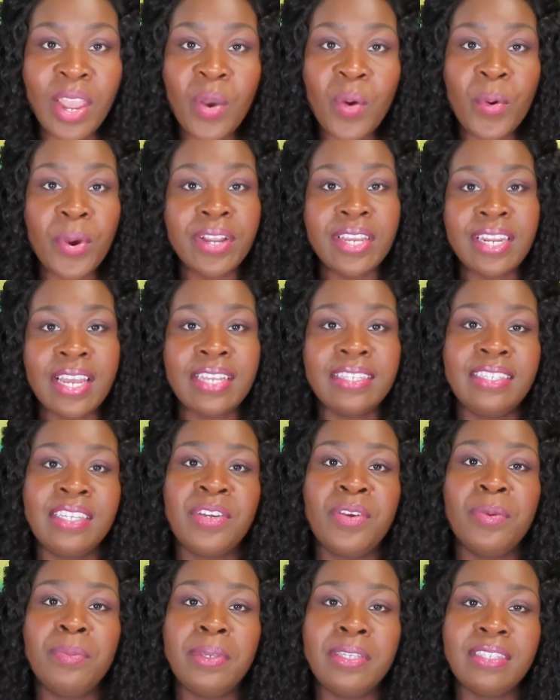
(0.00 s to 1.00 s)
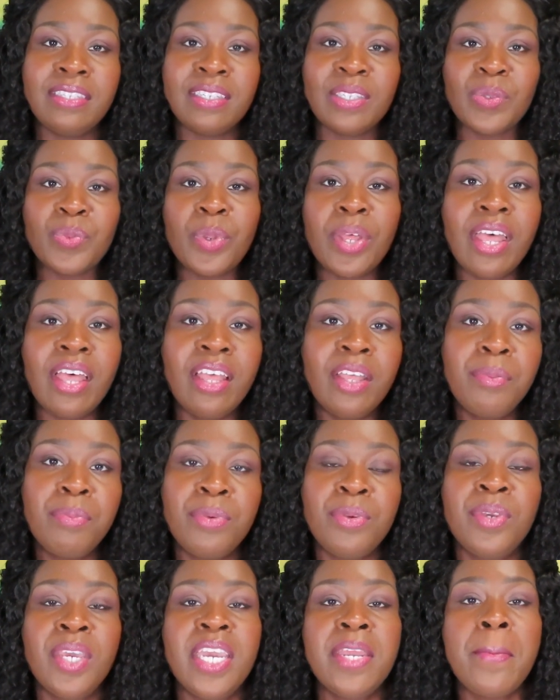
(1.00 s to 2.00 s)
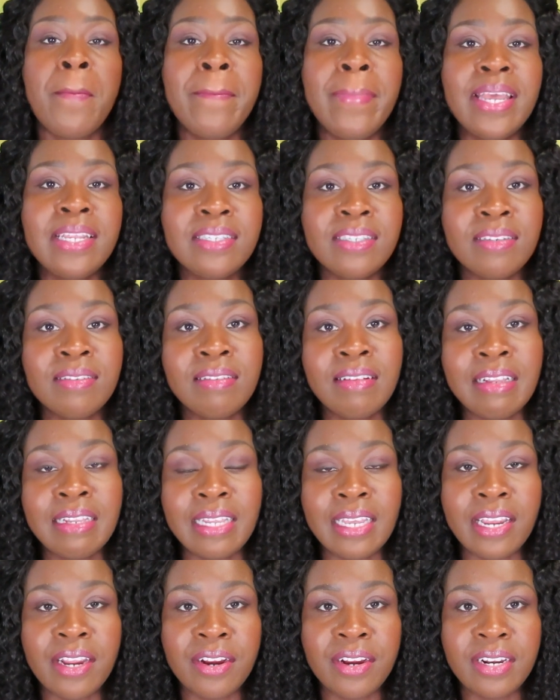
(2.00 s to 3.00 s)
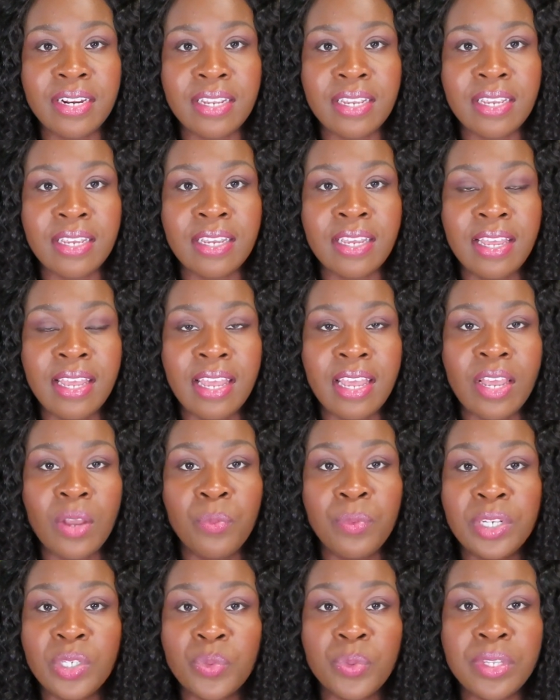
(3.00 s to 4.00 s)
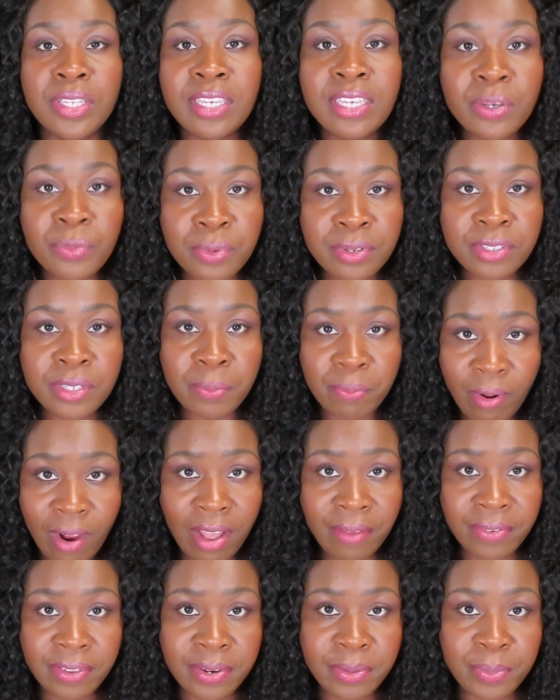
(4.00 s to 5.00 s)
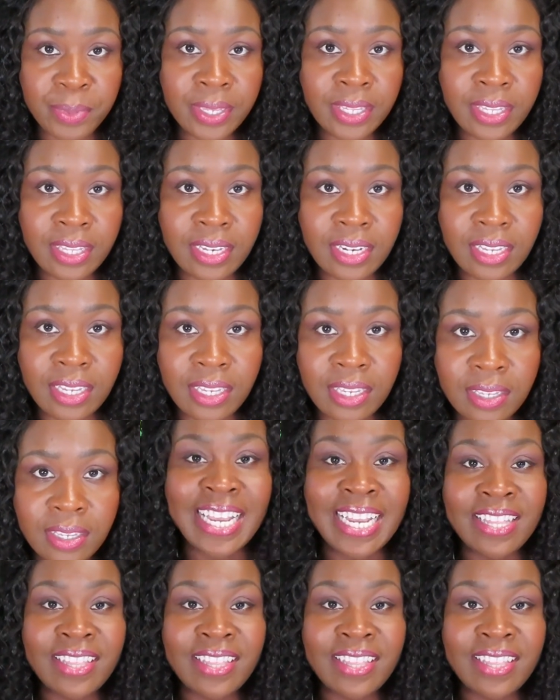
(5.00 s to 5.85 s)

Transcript: Organizing your business will help you gain mental clarity, which will equal to profitability.